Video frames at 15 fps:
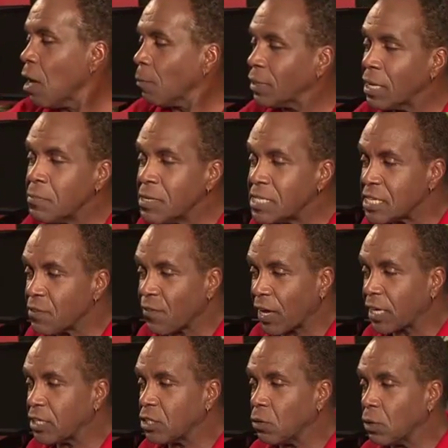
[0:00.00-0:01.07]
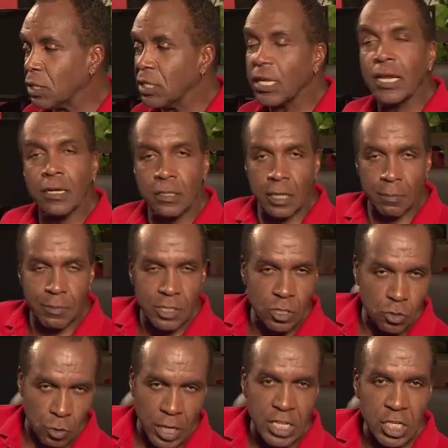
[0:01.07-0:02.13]
But let me see if I can do a little
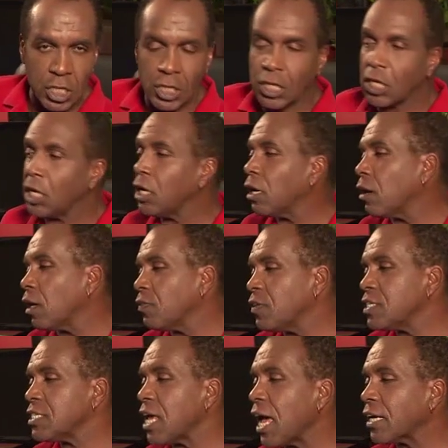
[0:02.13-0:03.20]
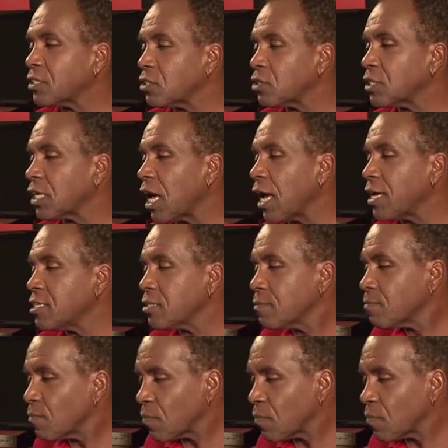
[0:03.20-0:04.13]
demonstration here on this exercise.